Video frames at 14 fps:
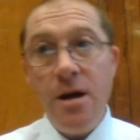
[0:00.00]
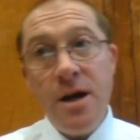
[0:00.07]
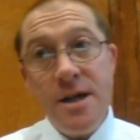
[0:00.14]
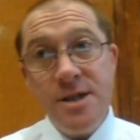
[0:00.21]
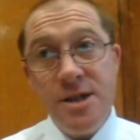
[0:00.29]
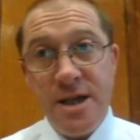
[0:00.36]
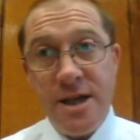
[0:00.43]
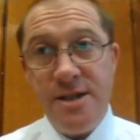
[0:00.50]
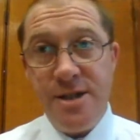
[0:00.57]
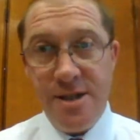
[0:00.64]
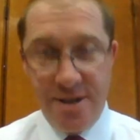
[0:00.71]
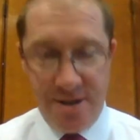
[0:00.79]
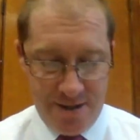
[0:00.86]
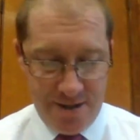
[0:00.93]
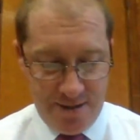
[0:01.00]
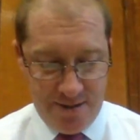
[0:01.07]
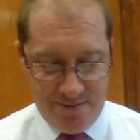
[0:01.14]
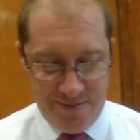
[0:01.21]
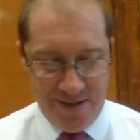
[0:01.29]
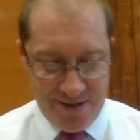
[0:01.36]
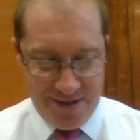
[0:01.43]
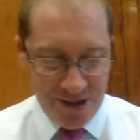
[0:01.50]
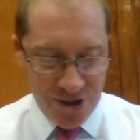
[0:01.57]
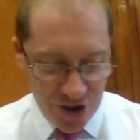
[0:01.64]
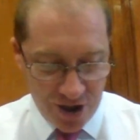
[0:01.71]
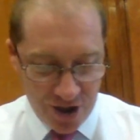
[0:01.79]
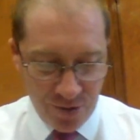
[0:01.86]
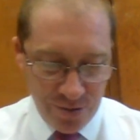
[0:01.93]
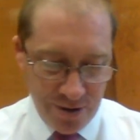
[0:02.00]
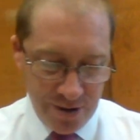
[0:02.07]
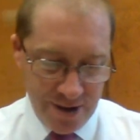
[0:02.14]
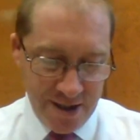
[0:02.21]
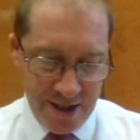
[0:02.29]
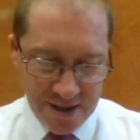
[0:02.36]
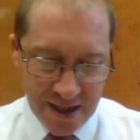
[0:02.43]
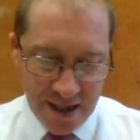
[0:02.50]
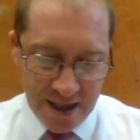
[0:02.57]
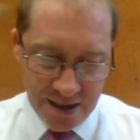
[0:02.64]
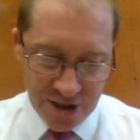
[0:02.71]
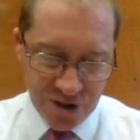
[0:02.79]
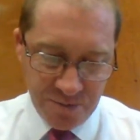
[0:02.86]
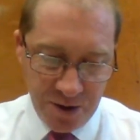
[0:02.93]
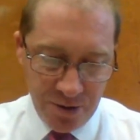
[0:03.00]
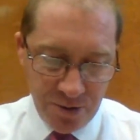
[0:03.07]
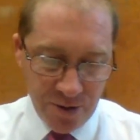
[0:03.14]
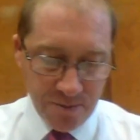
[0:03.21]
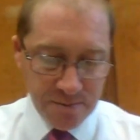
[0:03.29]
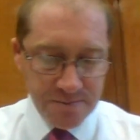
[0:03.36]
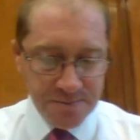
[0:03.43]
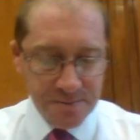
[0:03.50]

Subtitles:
I hesitated, and he chuckled, exhaling smoke.